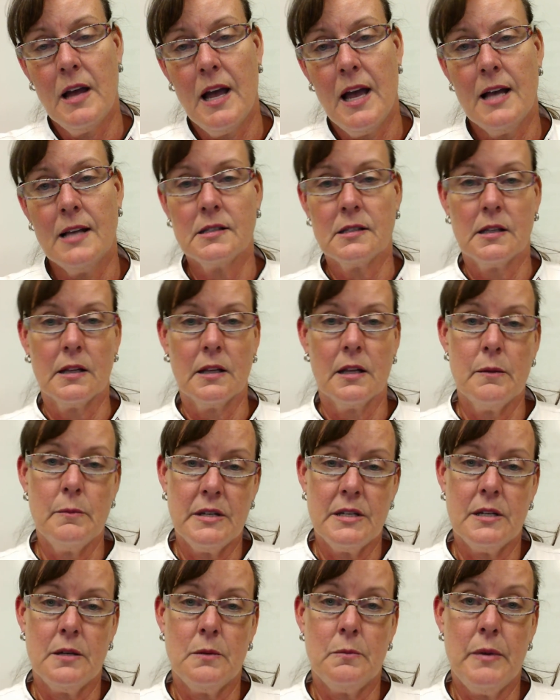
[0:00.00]
has
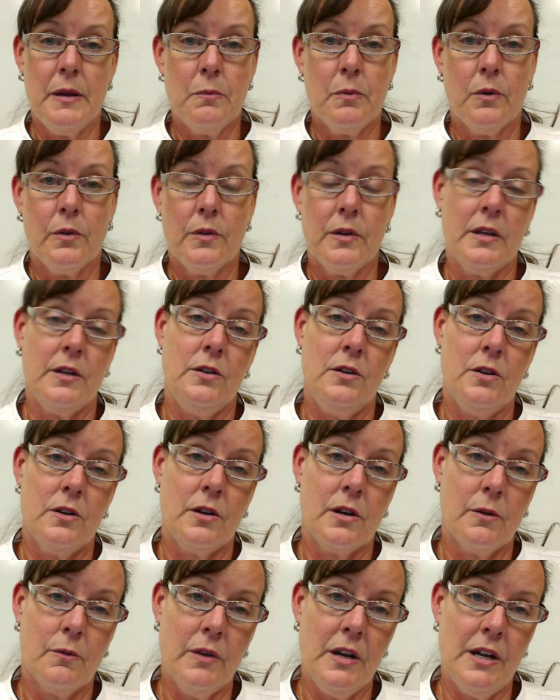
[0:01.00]
limited people that you
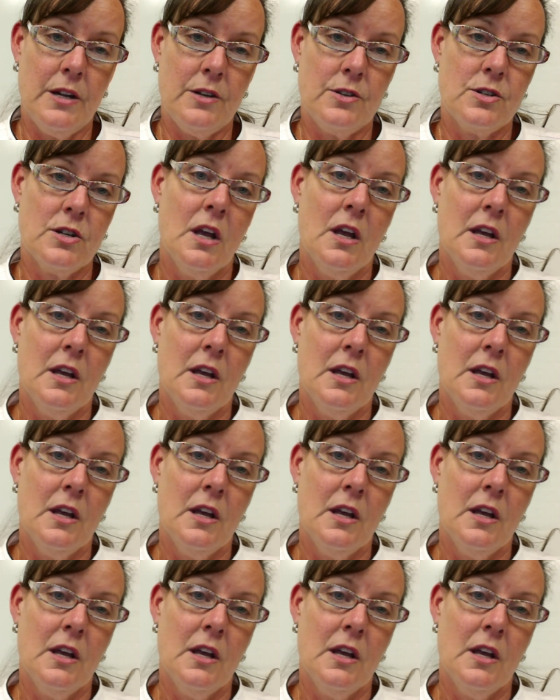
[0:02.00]
can reach.